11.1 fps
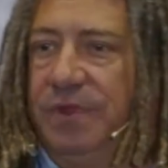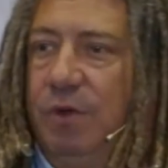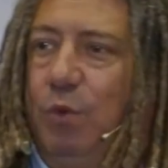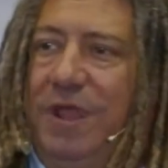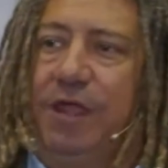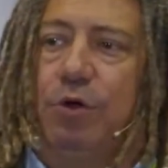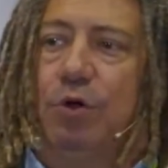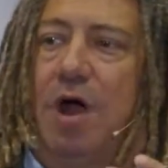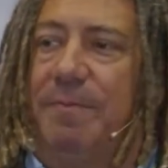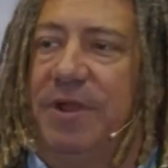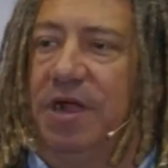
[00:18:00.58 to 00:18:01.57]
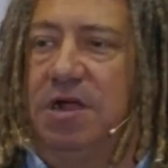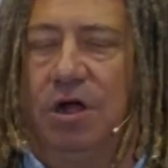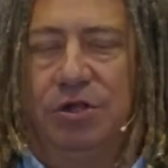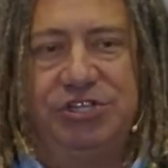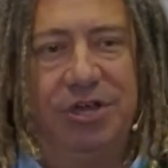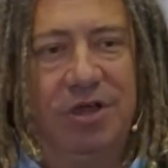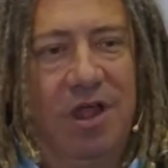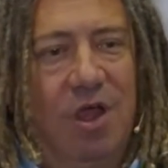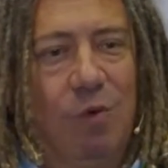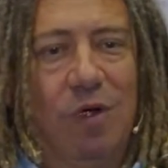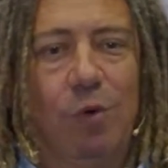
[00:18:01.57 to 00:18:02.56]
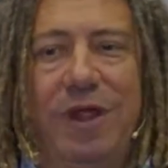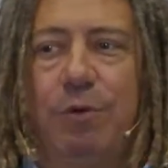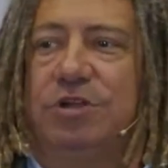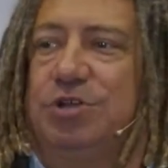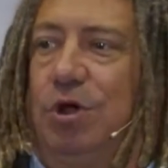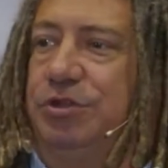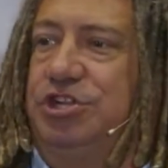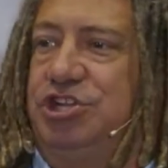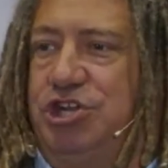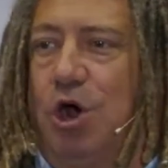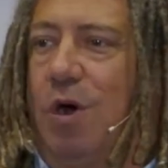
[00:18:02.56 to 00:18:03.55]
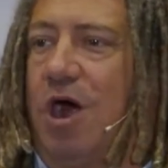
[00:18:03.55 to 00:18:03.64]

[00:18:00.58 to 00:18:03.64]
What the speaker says: We grew up in a culture where we were told to show our